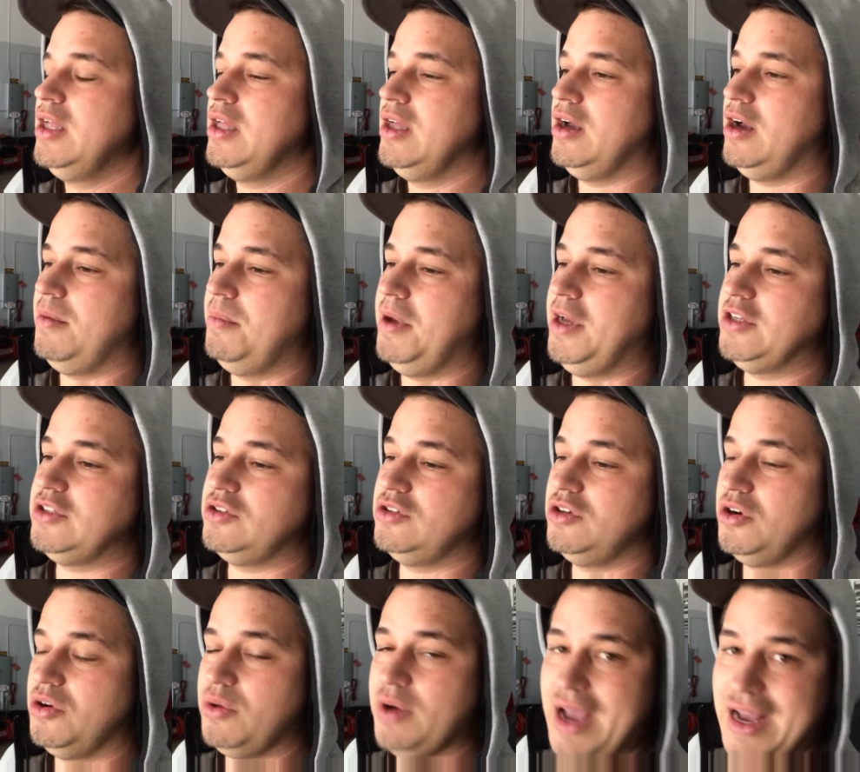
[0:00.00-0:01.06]
As you
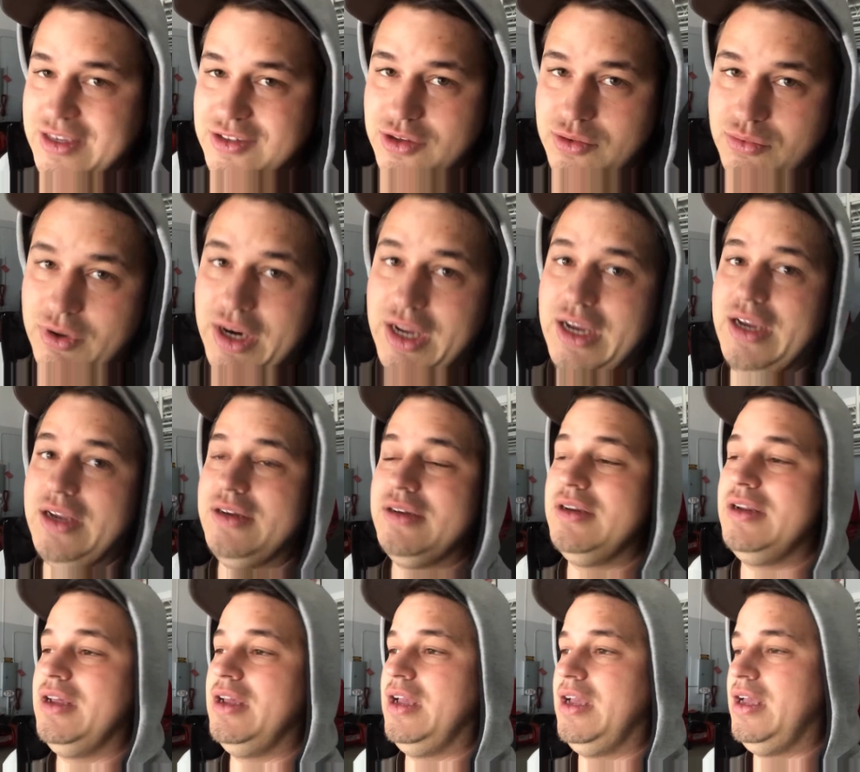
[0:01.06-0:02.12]
know, acid
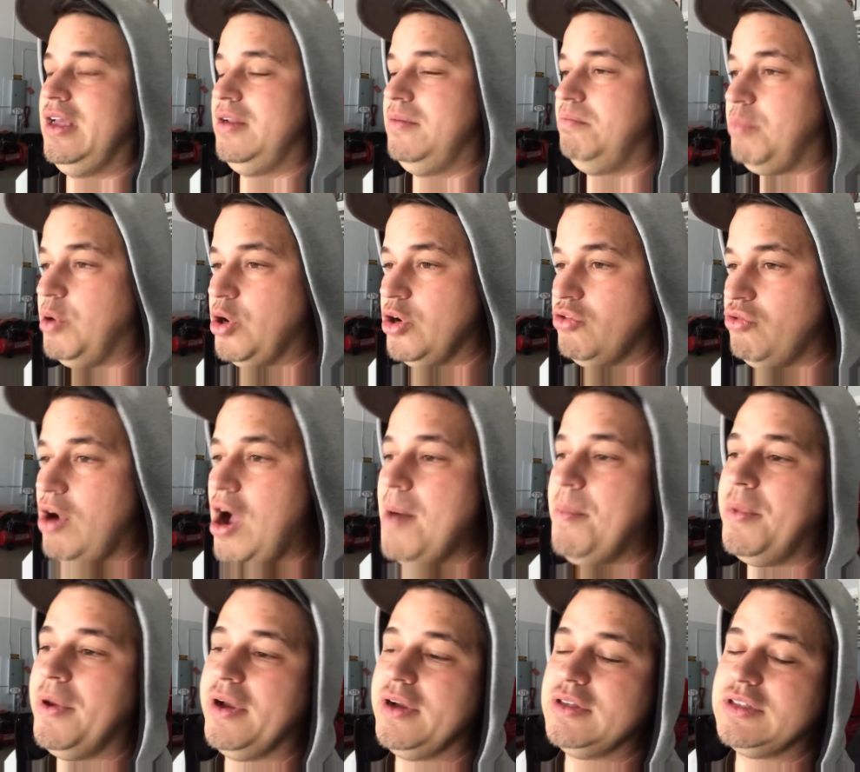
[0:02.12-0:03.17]
rain and bird
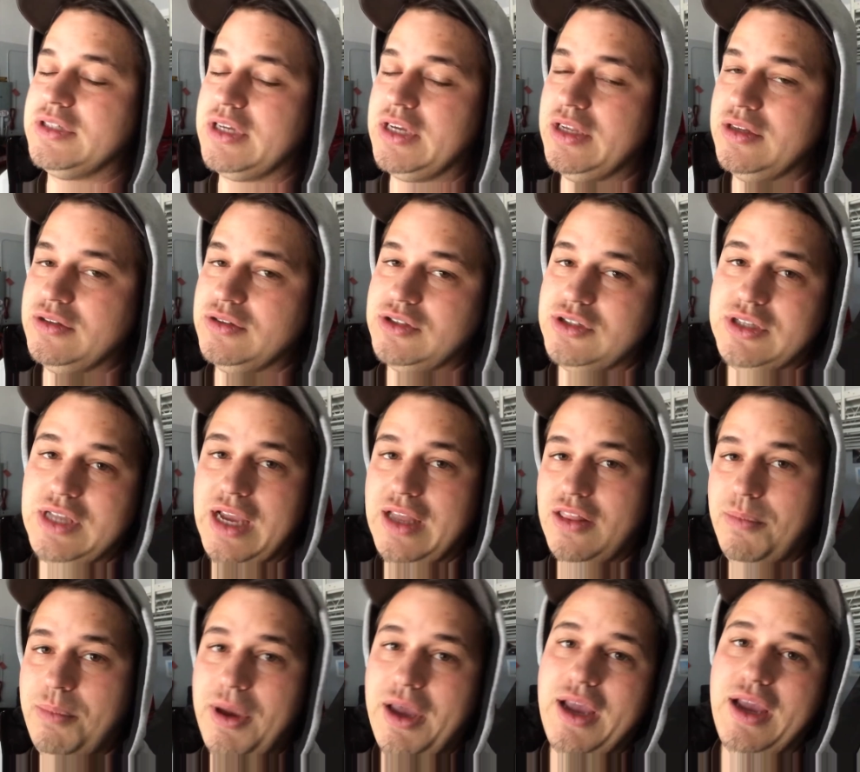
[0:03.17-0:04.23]
droppings can stain
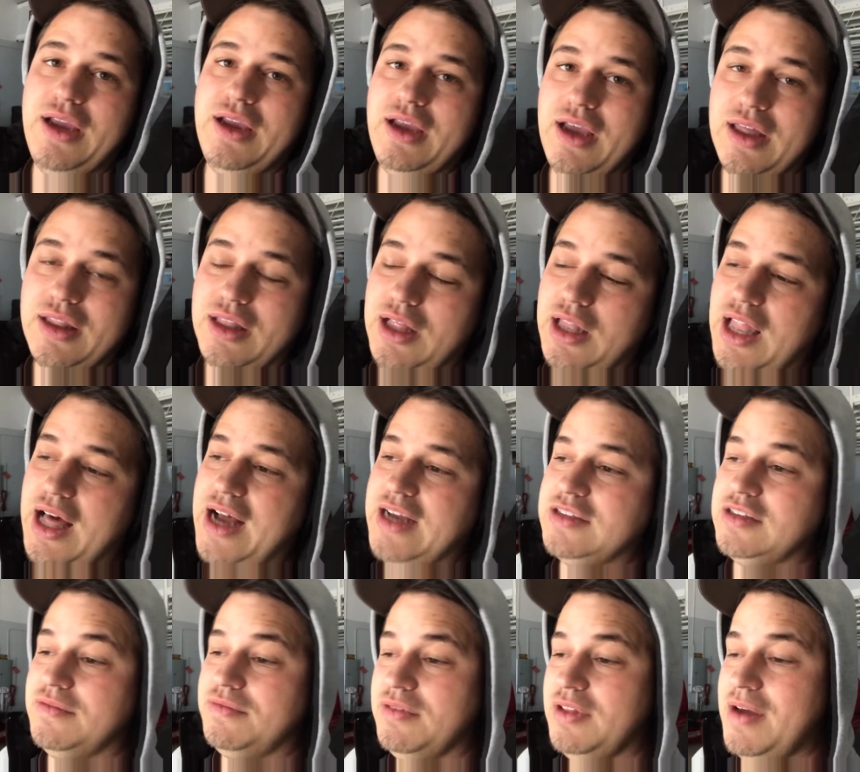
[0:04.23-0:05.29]
the paint and the
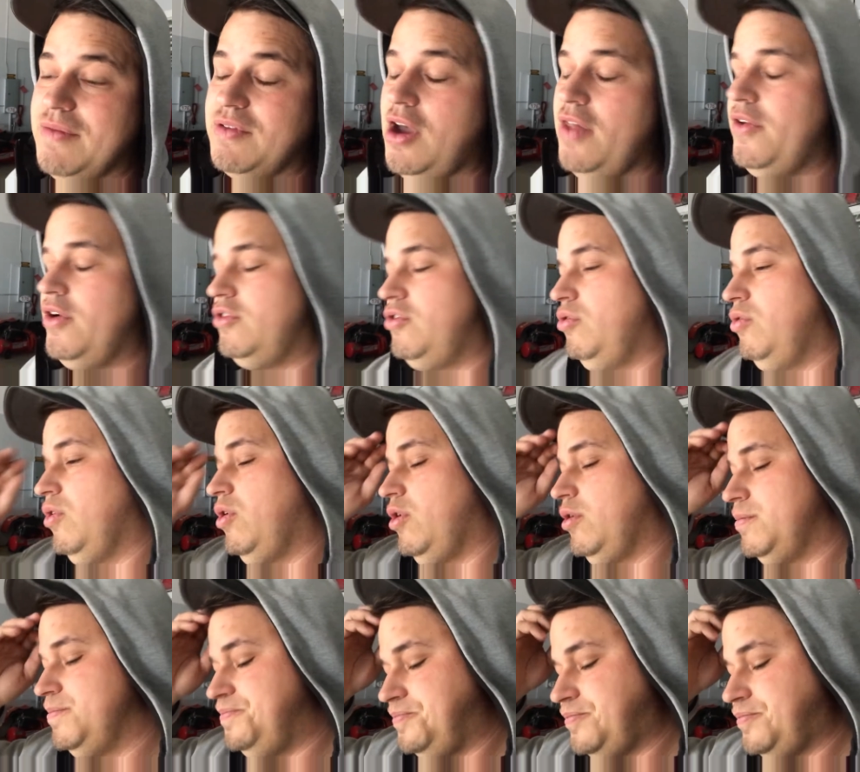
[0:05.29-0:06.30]
glass if left on there too long.